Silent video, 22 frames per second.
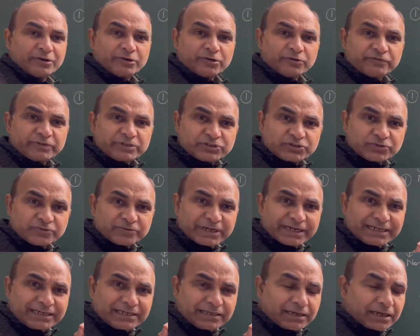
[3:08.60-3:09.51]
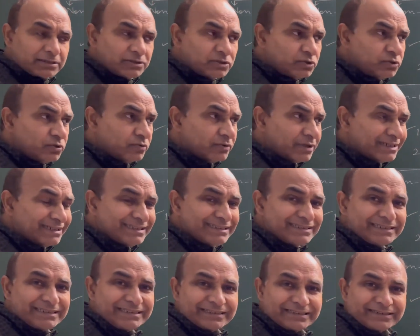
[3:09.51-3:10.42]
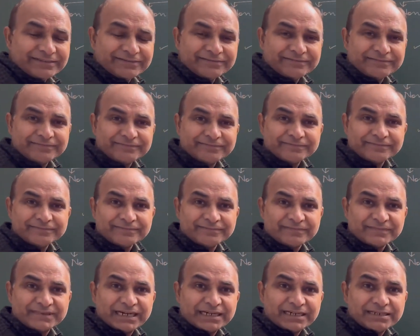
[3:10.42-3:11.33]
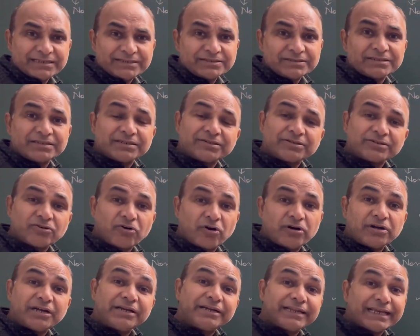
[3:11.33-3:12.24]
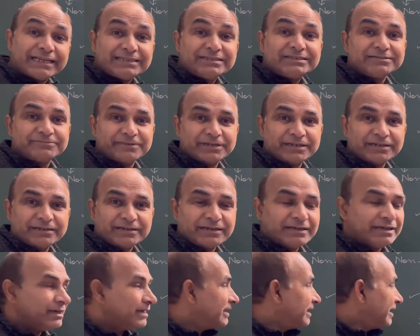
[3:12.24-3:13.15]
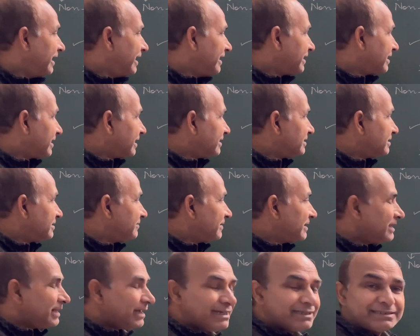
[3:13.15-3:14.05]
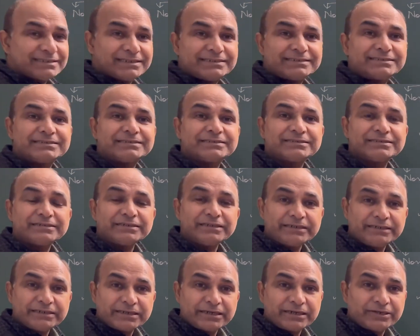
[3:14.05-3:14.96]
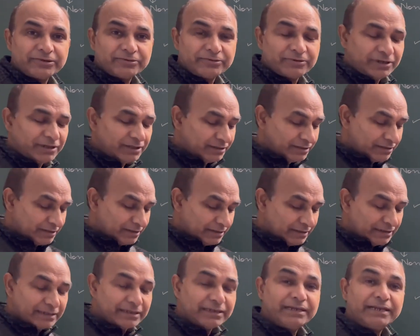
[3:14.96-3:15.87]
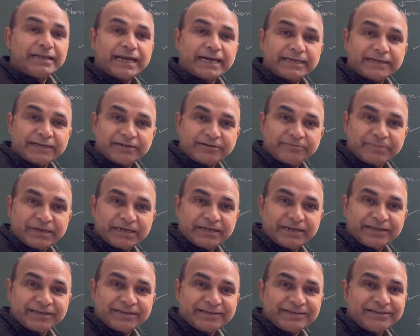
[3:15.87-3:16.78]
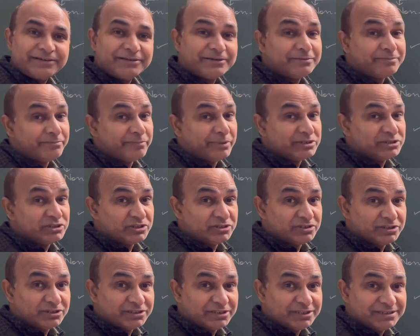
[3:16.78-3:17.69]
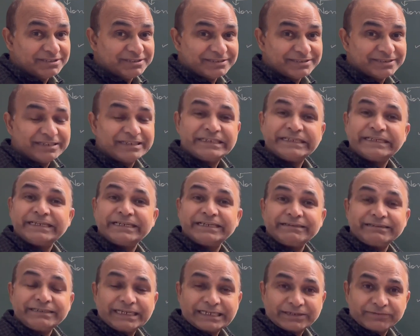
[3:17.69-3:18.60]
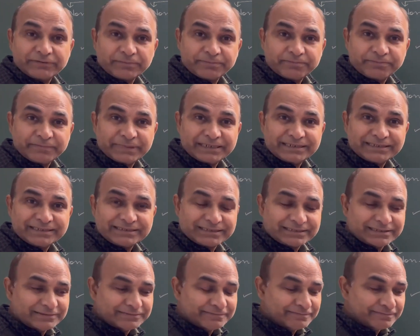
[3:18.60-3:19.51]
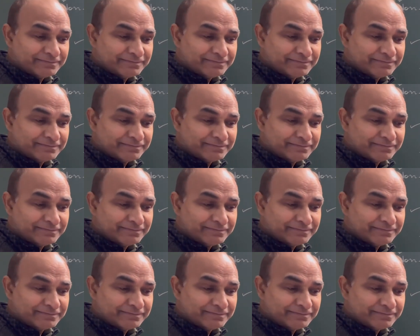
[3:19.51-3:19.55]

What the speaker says: Which you can touch, you can see. That is called tangible. And tangible assets include land and building, machineries, equipments,